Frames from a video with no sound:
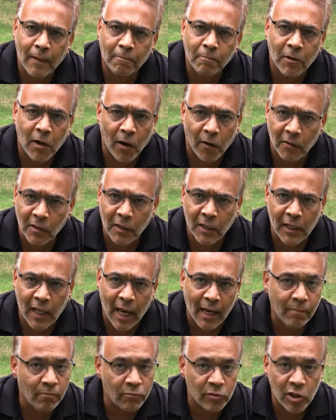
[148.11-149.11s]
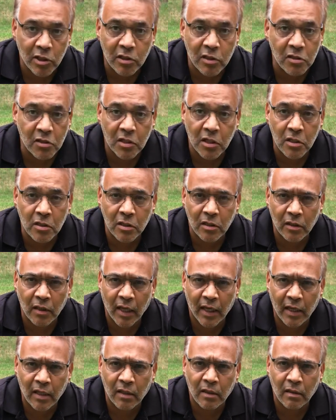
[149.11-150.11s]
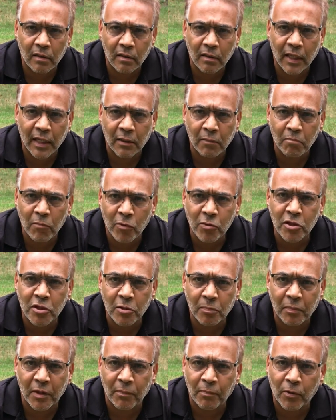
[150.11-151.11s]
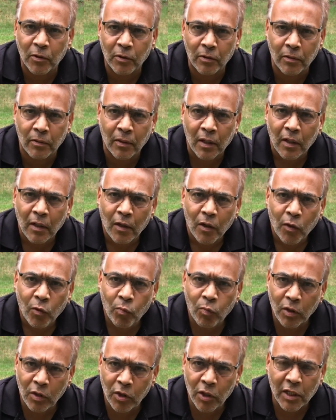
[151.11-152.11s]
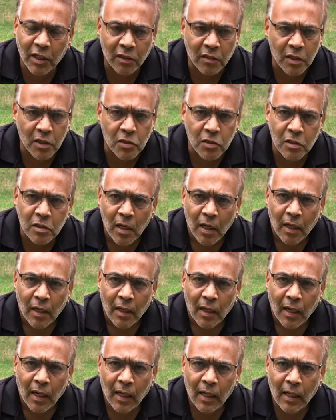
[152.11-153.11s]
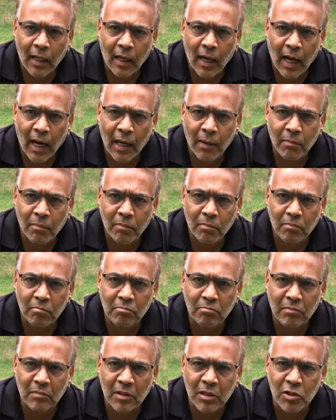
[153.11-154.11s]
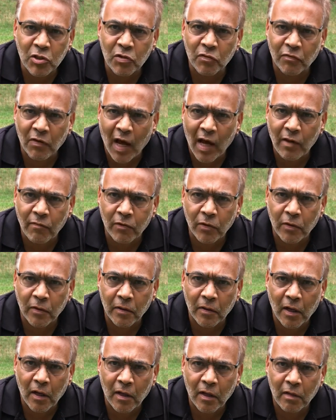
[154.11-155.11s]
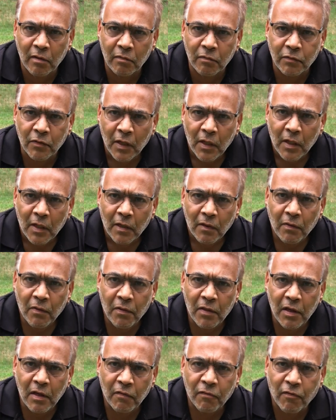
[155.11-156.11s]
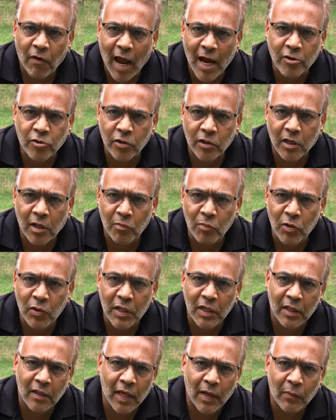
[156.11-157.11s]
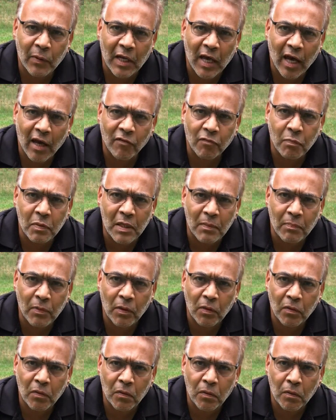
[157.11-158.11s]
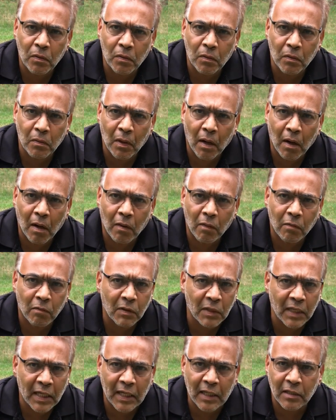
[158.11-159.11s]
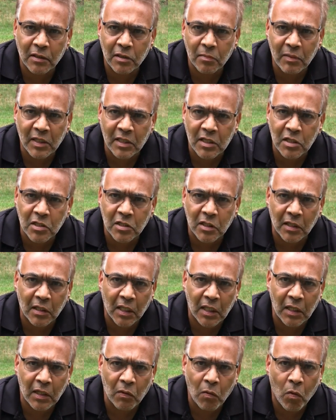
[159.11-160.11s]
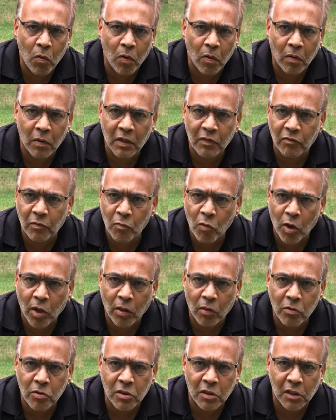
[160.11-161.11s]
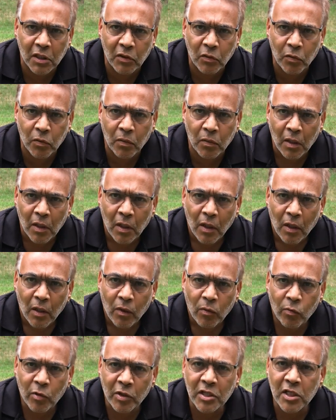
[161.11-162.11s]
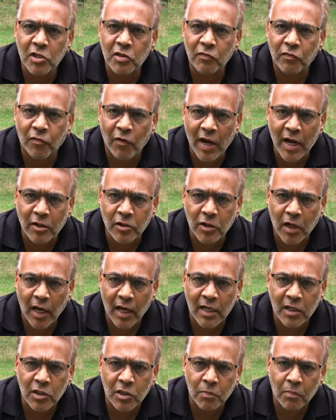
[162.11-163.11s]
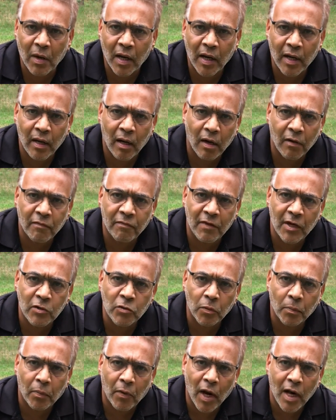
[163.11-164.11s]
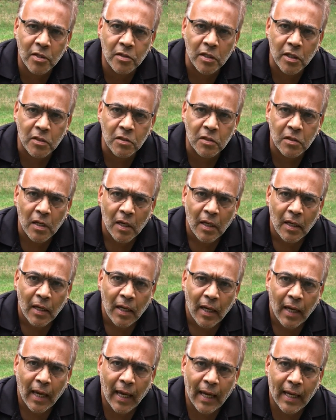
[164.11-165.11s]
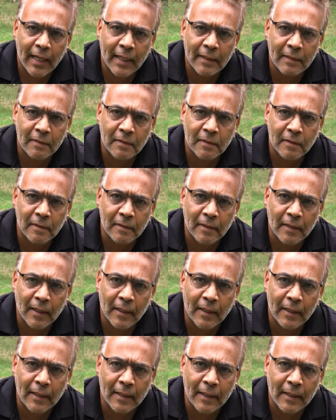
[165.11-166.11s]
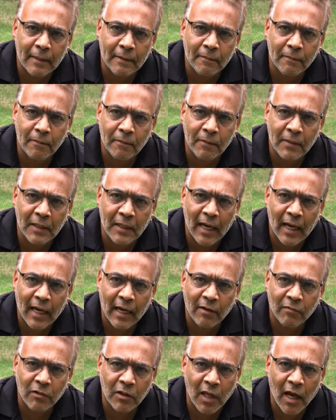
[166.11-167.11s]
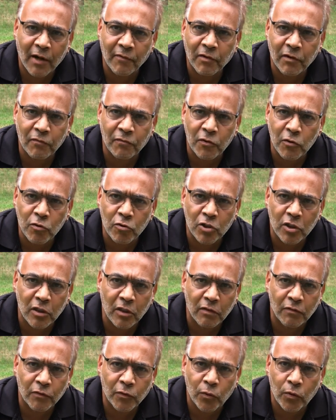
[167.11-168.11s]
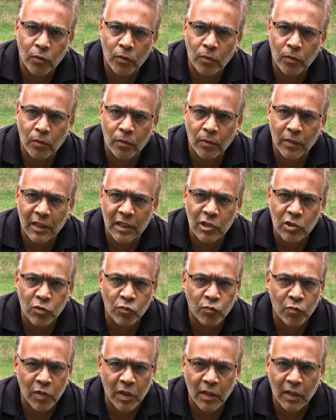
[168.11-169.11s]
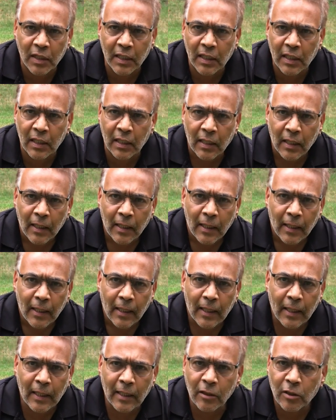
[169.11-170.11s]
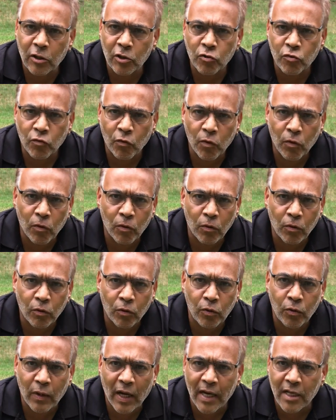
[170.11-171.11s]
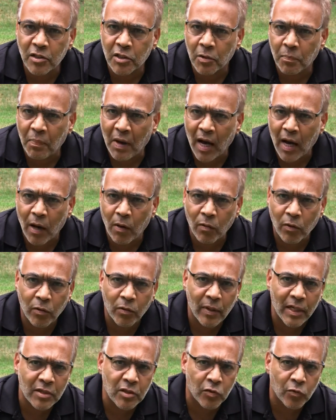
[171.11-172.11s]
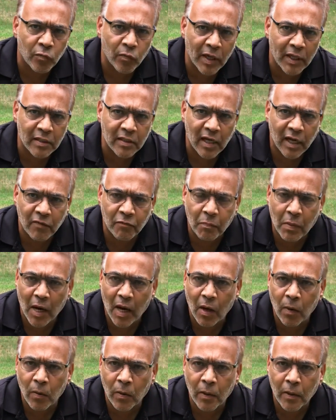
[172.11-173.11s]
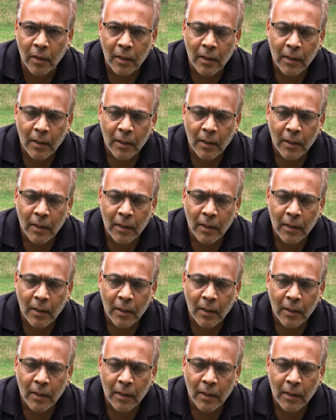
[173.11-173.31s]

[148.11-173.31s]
Currently, I'm just a citizen like most of the people who will look at this. I'm a survivor of the fractured community that we have, people who are related to me distantly or even more closely who were disenfranchised by our federal process. And we have a lot of confusion of who is really in control, who has the power, who has the right to have power,